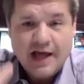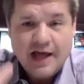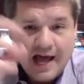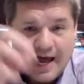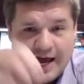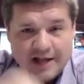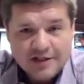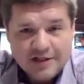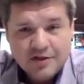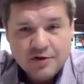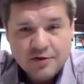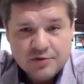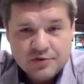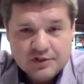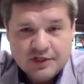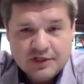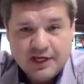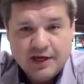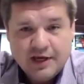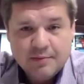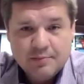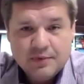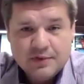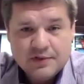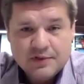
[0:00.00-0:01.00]
on those
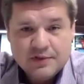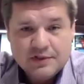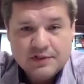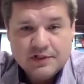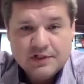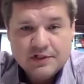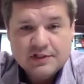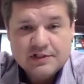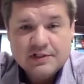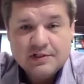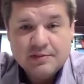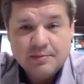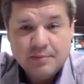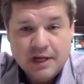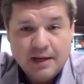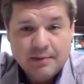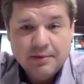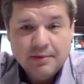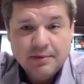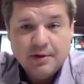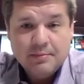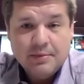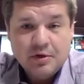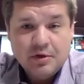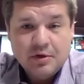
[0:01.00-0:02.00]
campuses to be
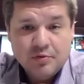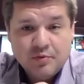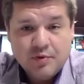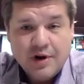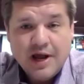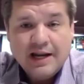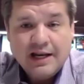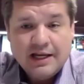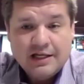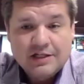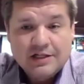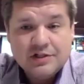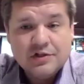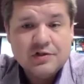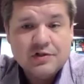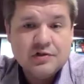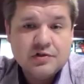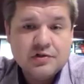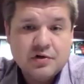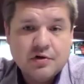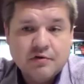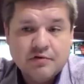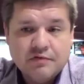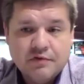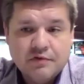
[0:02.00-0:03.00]
able to be ready to
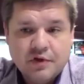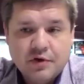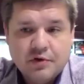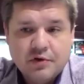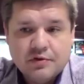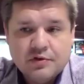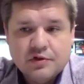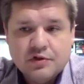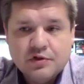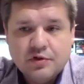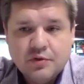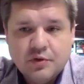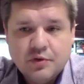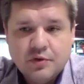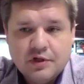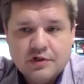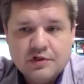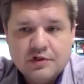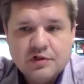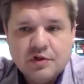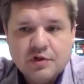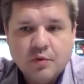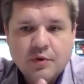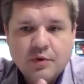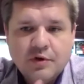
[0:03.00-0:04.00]
serve those
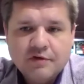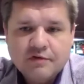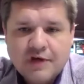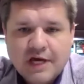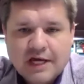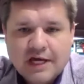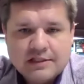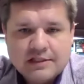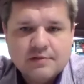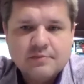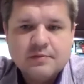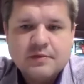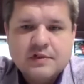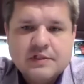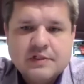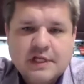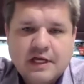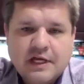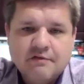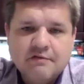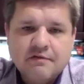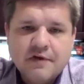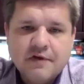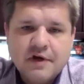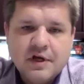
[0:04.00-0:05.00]
students. So we've got some
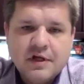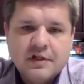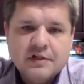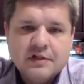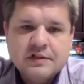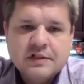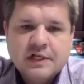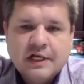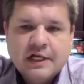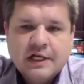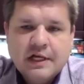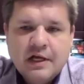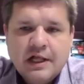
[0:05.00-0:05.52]
state funds.